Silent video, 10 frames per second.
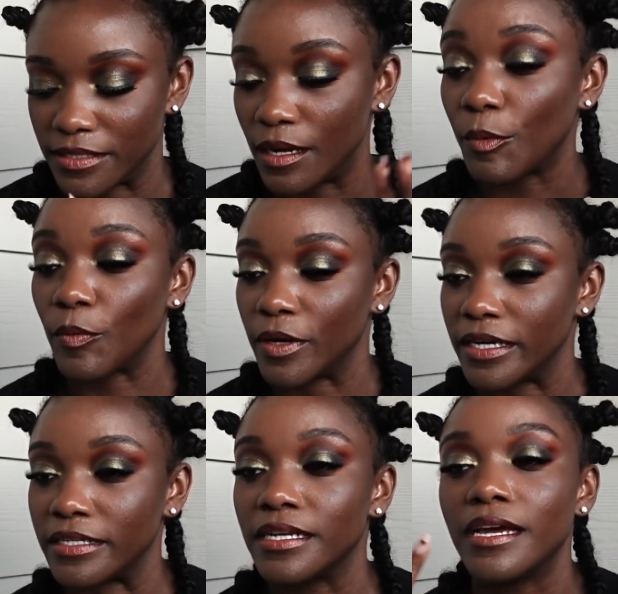Number
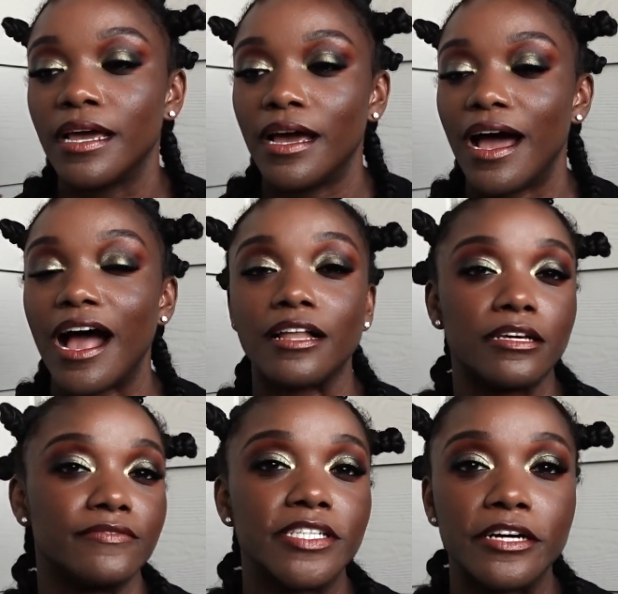one, I
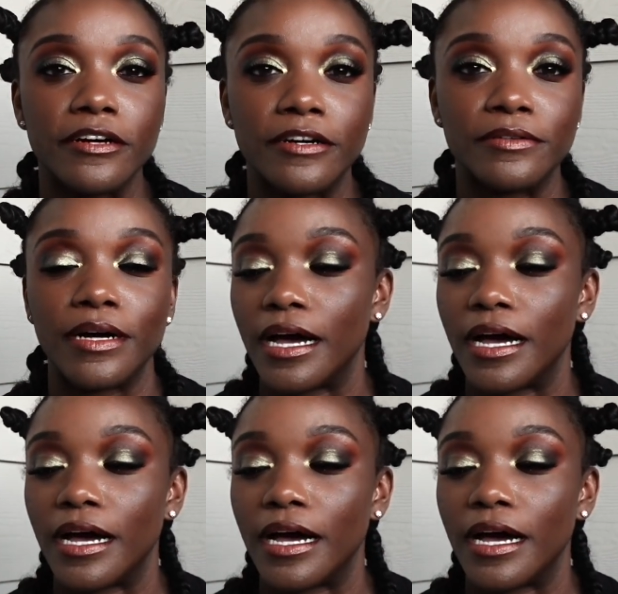love tarot.